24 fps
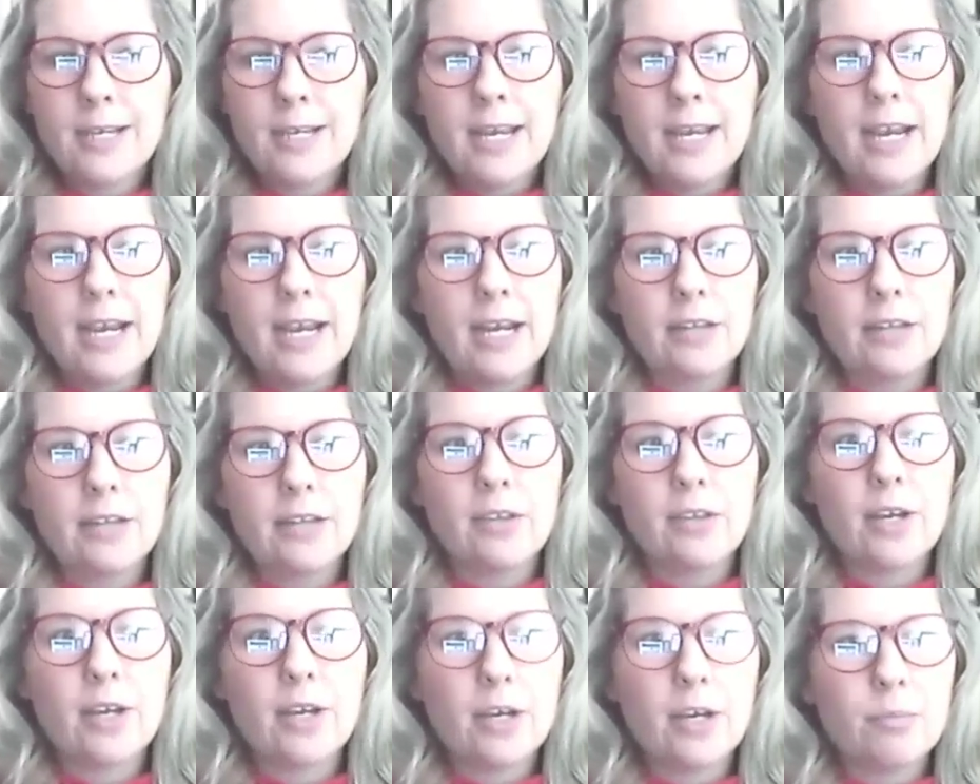And
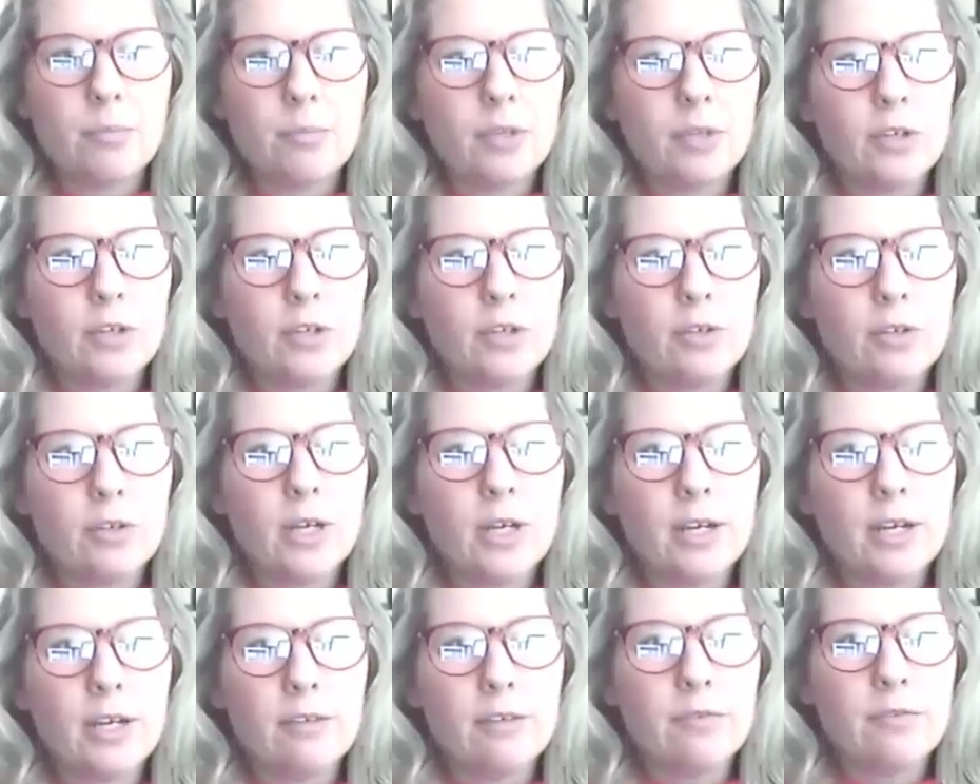the upload
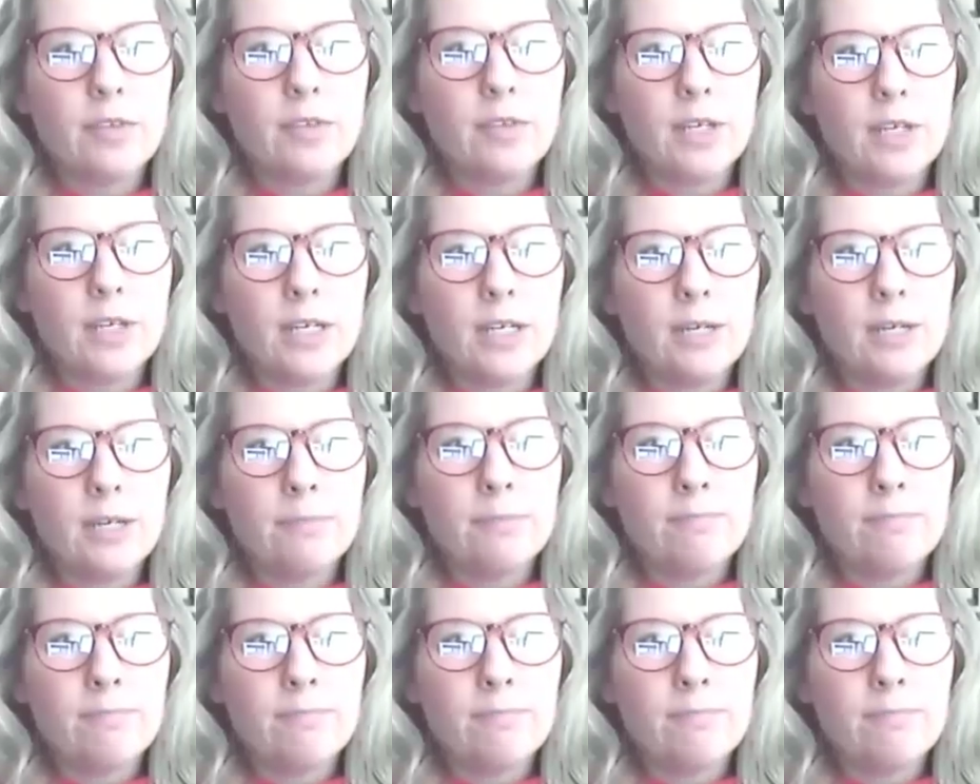of the